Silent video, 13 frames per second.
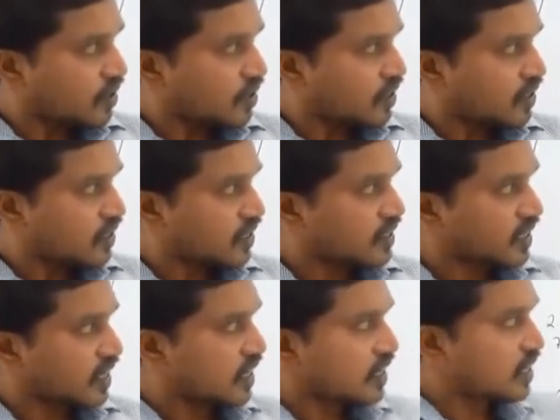in
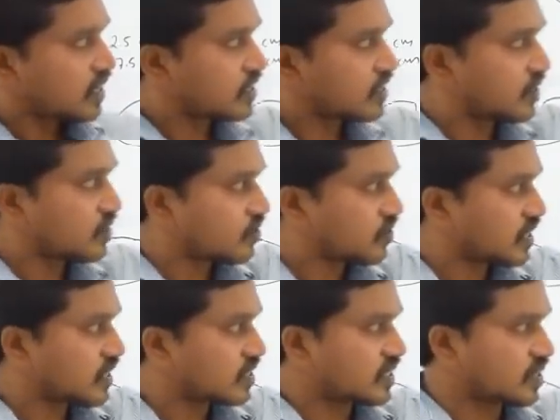the tentorial
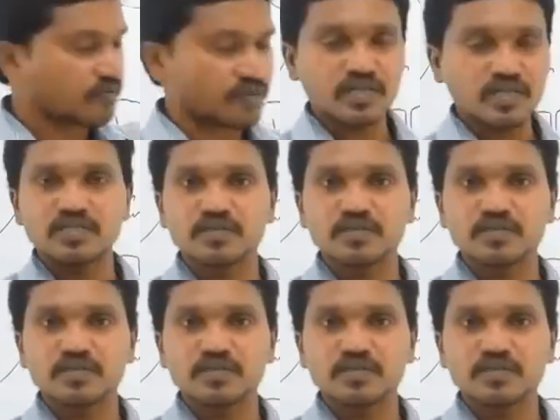surface,